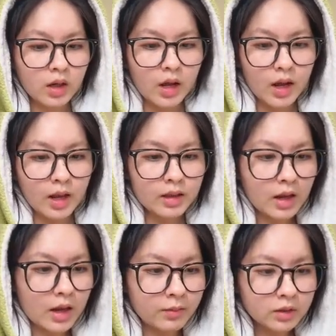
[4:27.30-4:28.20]
and
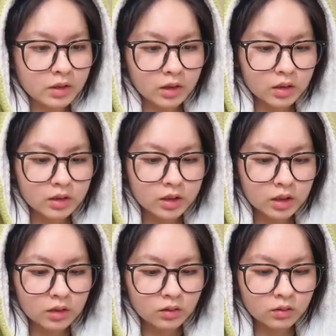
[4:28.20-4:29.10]
then I'm just gonna
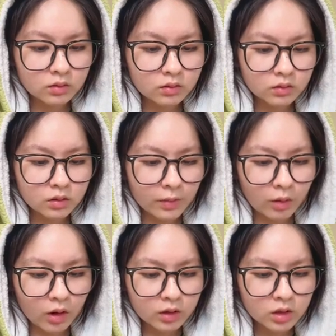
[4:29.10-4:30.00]
seal that
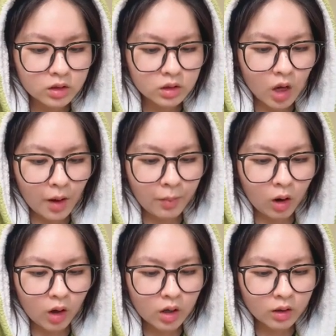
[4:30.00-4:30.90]
part, just the top
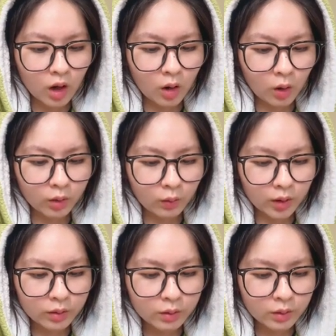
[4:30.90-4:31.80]
part, not all the
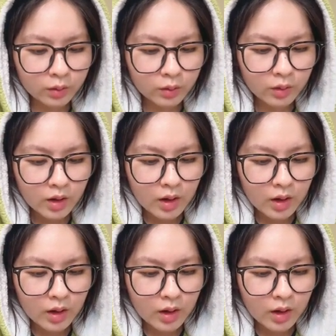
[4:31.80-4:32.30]
way through,